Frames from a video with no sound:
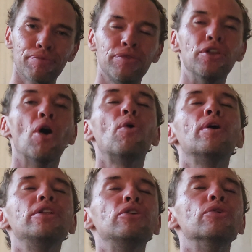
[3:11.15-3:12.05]

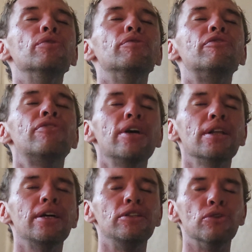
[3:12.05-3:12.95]
knowing you,
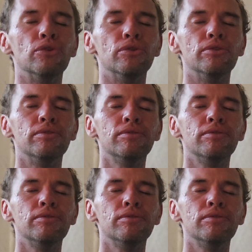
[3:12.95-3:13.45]
feeling you,